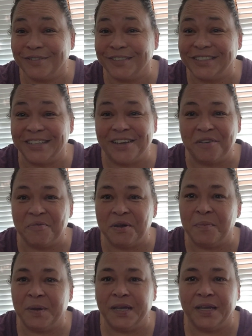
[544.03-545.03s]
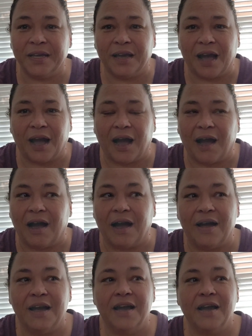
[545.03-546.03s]
for sticking with me.
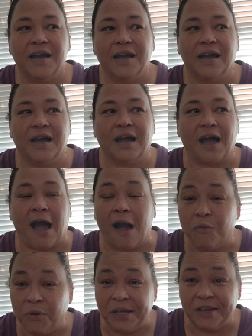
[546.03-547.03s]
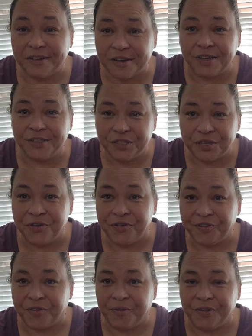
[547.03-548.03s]
I went onto
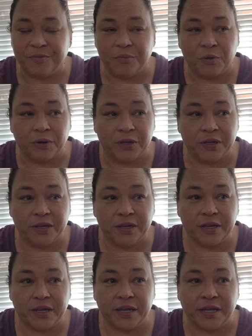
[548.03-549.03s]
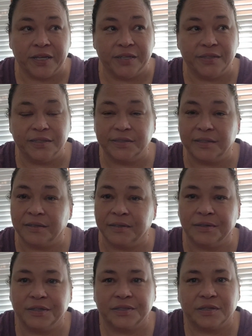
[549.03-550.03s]
YouTube this morning and just to
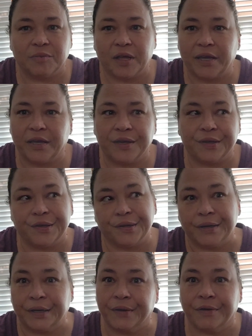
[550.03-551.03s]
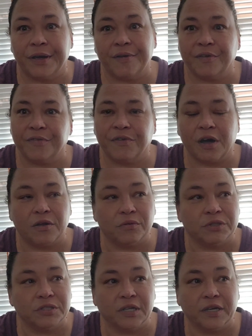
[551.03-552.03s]
look, because I'm like, you know I have no
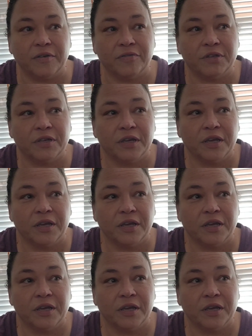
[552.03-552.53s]
followers left.